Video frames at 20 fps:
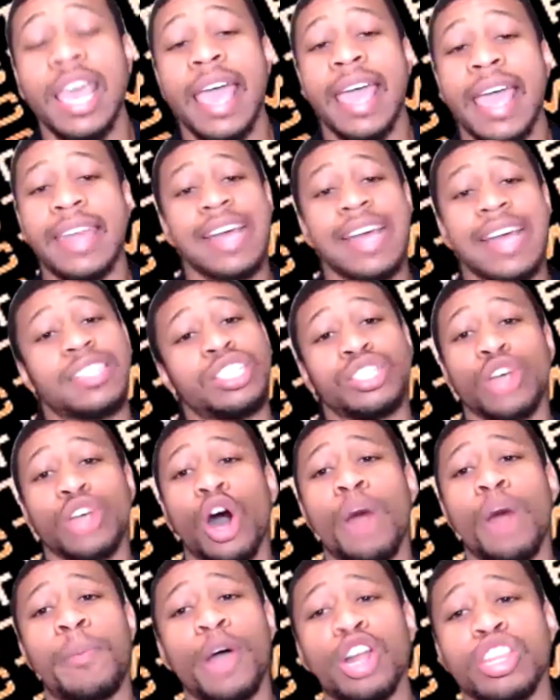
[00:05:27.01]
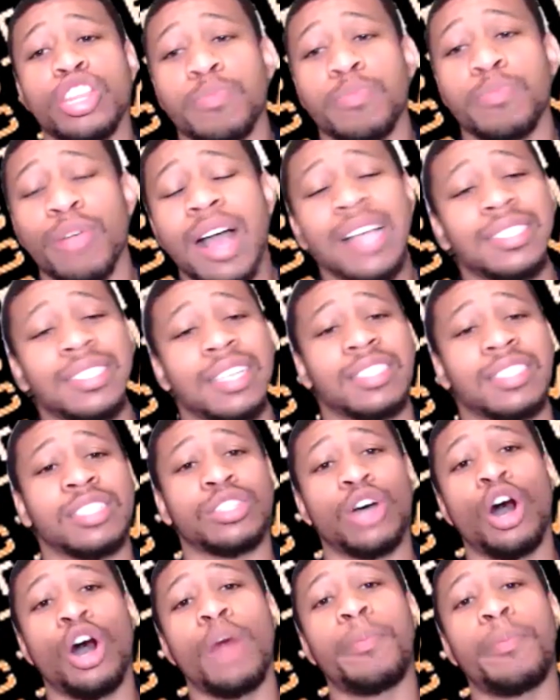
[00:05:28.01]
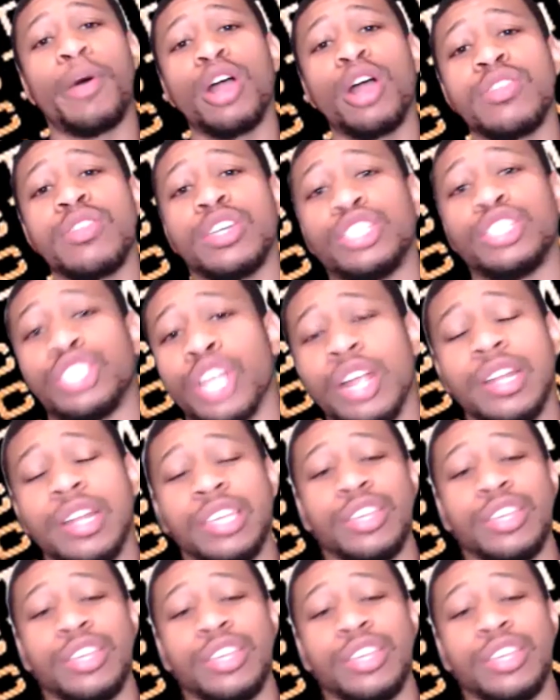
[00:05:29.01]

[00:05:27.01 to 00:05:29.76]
And that's just all part of the process. It's all part of the journey.